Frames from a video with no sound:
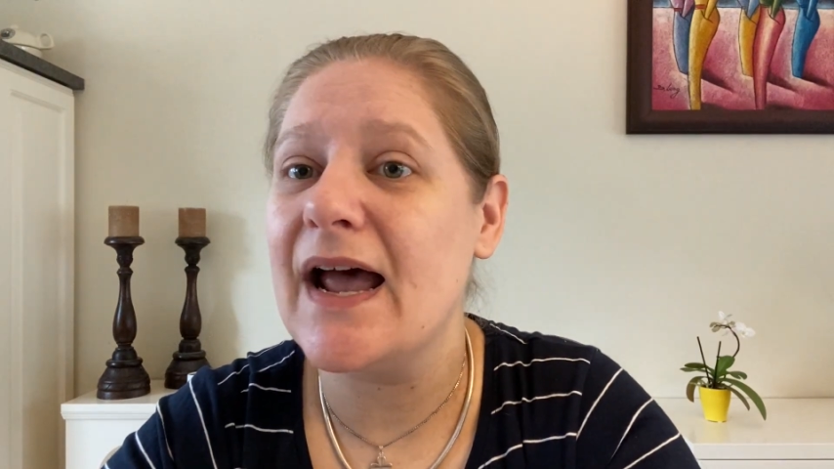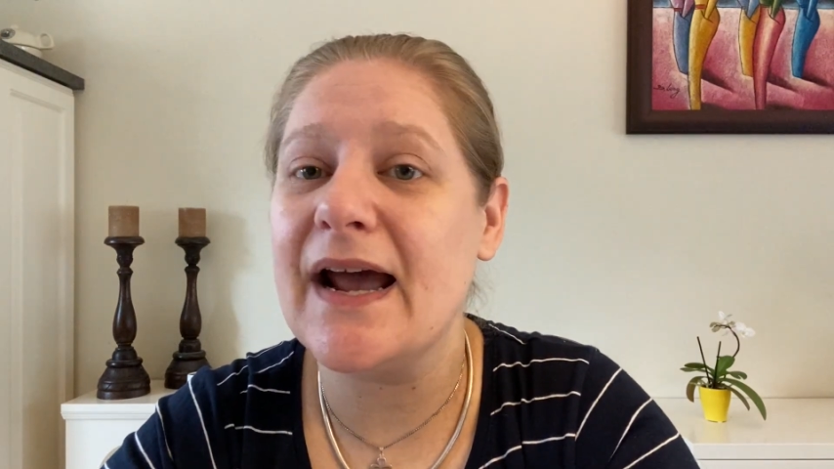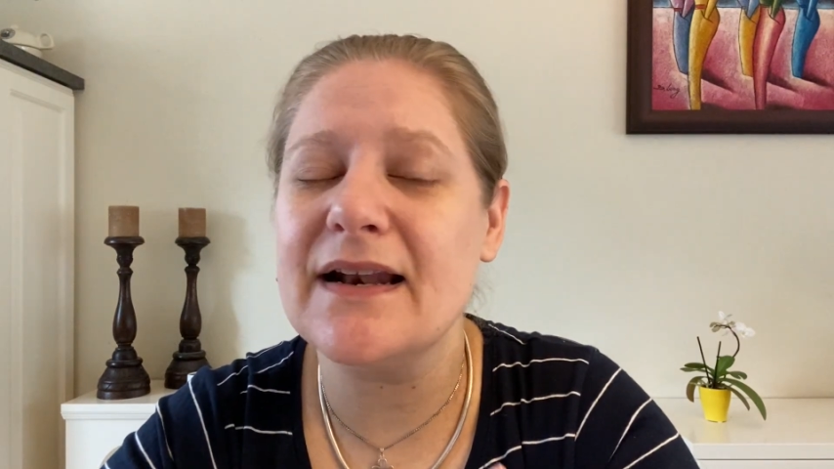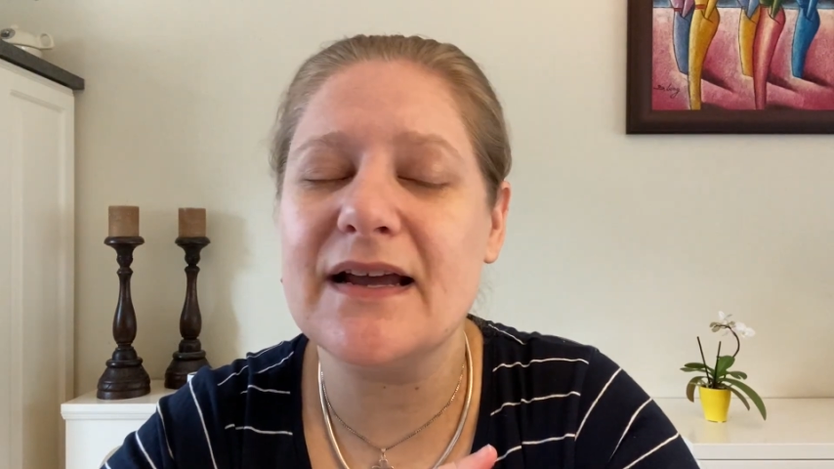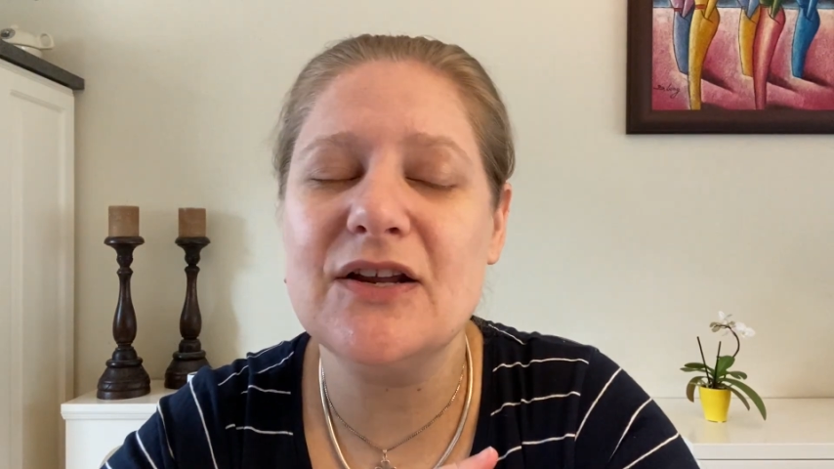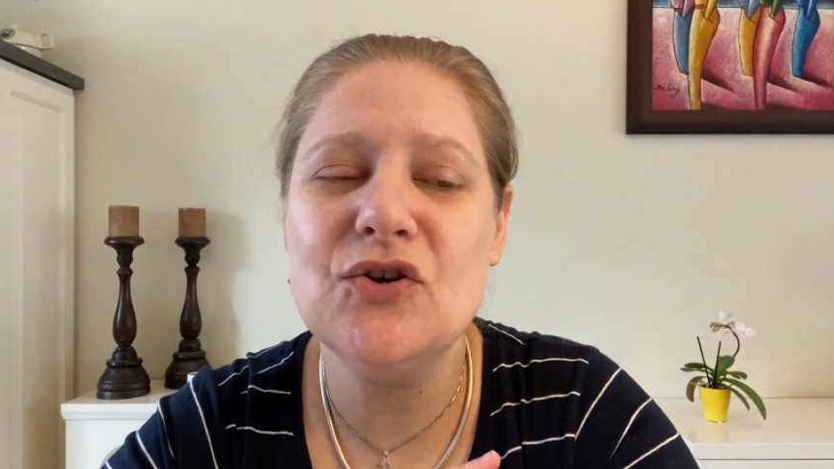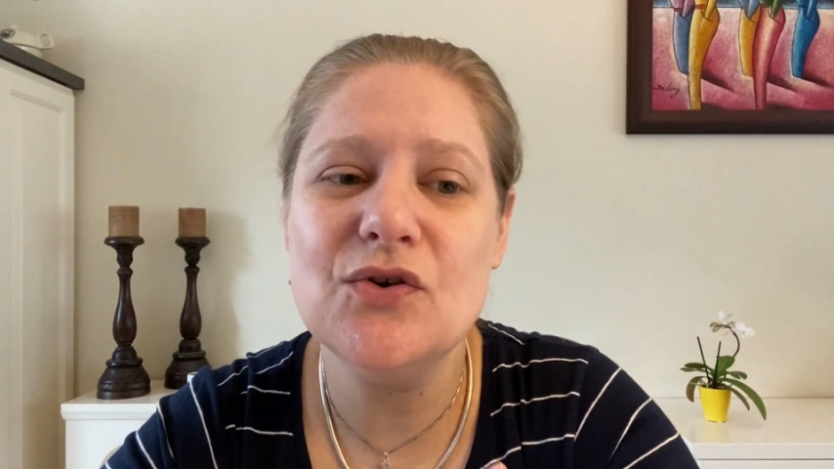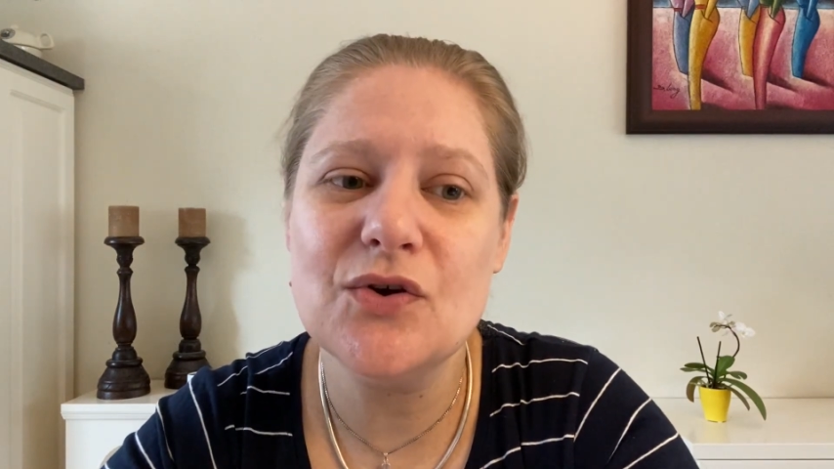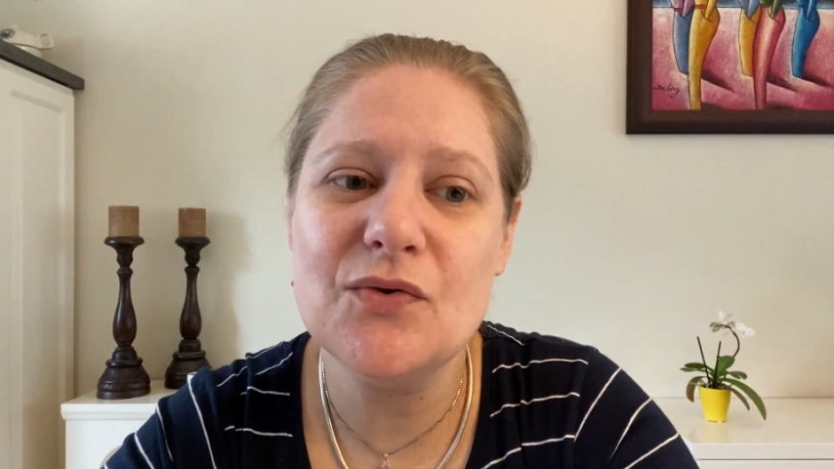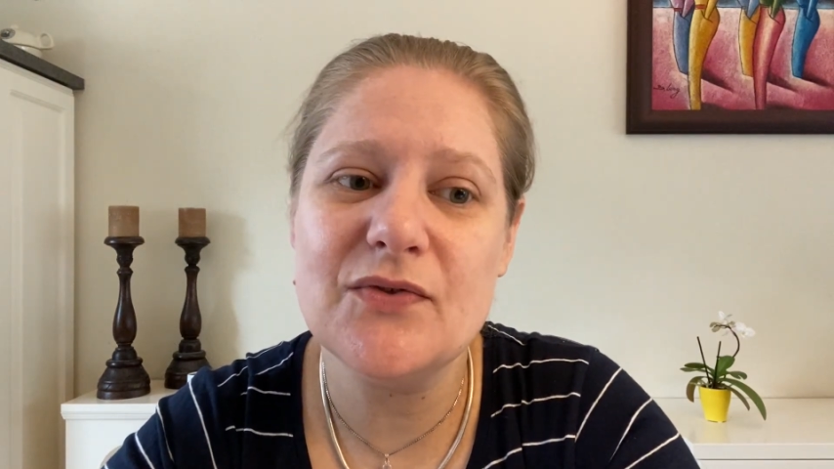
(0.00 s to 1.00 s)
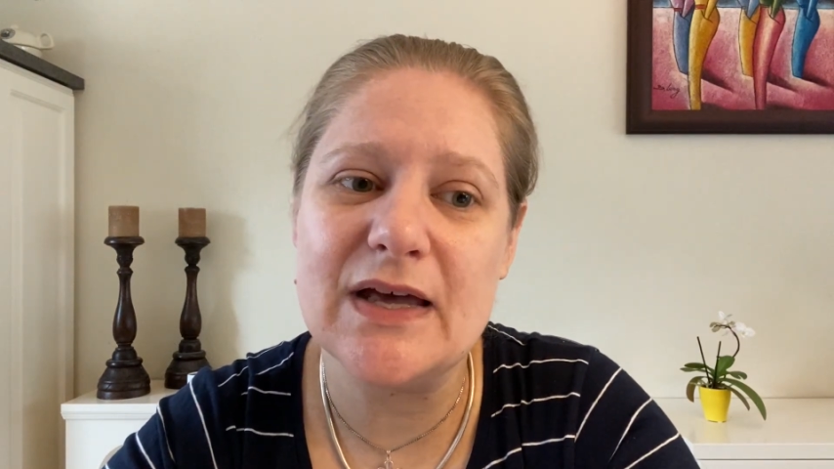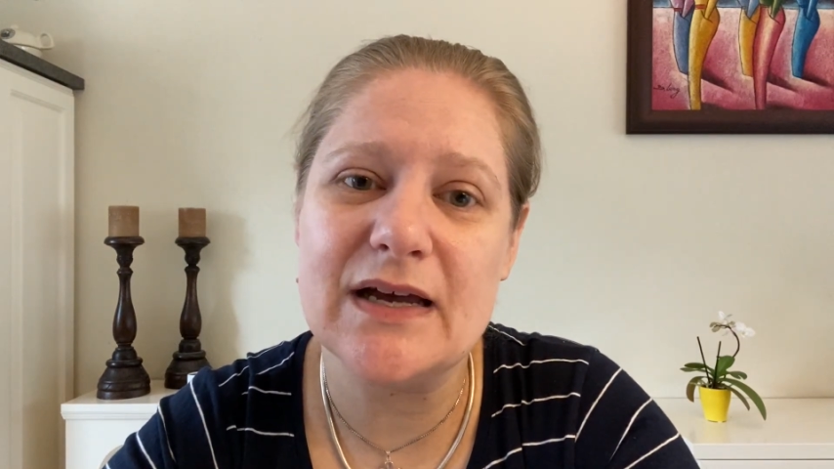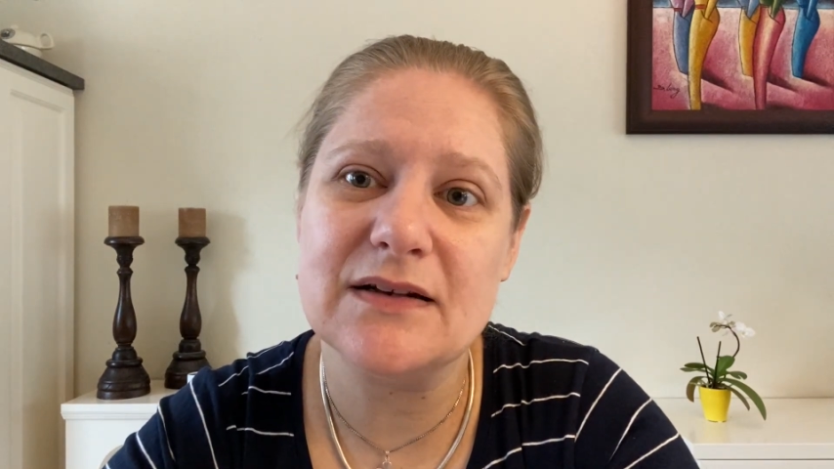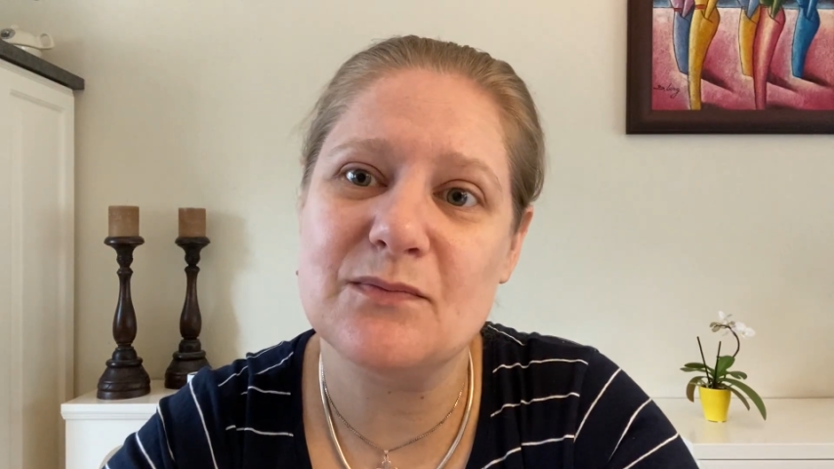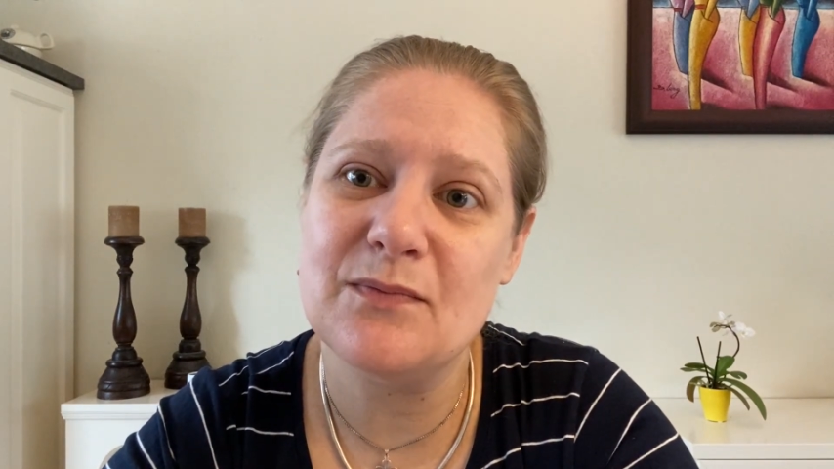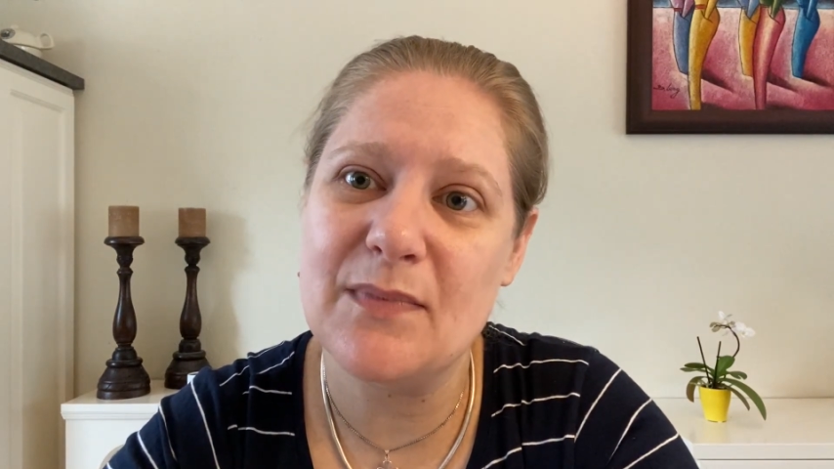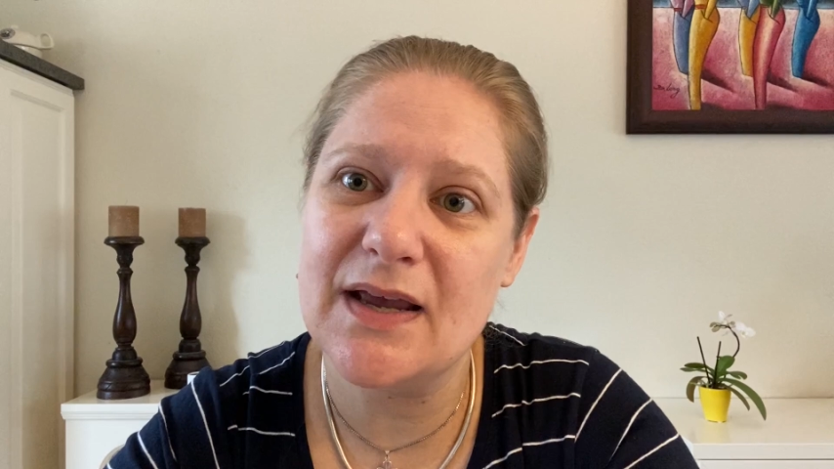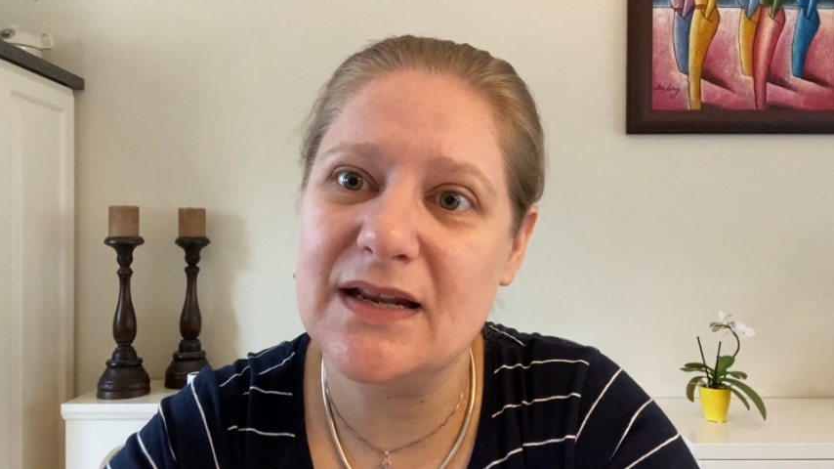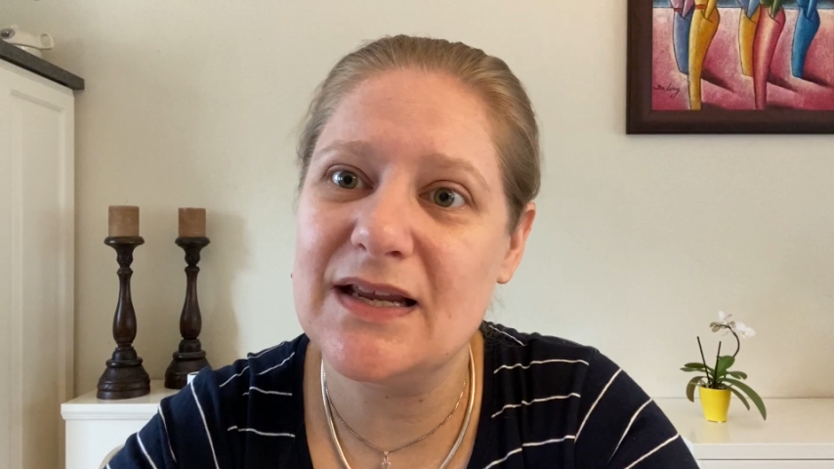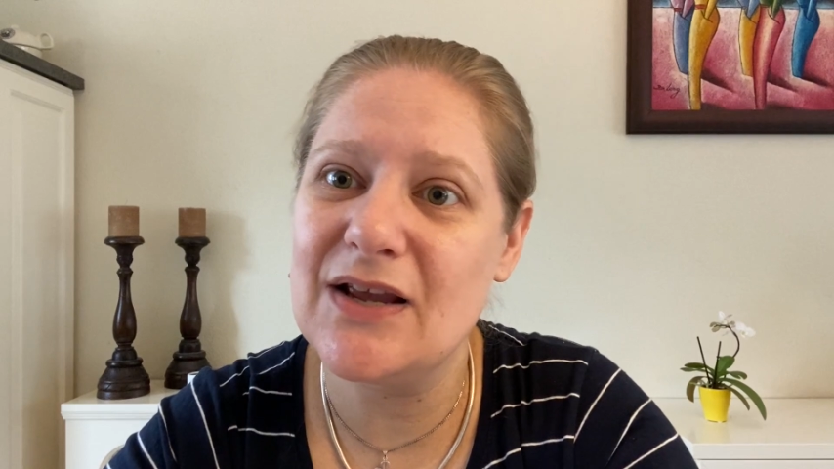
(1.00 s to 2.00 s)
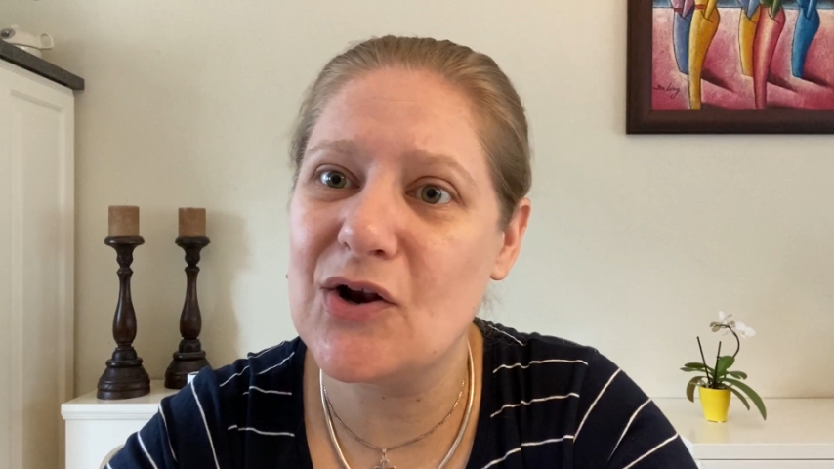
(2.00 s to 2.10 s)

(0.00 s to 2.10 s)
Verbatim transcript: And I know that many